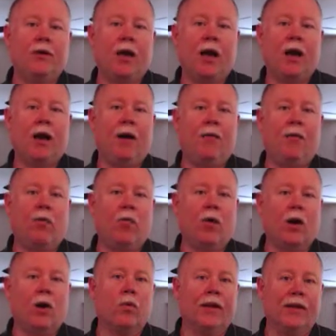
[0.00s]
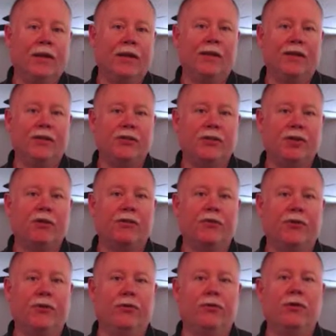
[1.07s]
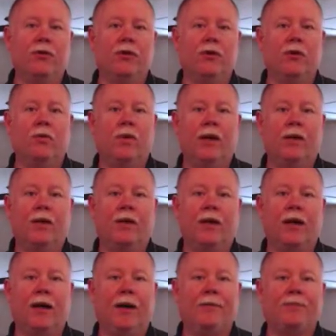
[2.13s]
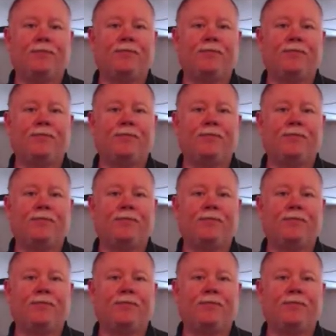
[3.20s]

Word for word: um, where we did this interview with, um,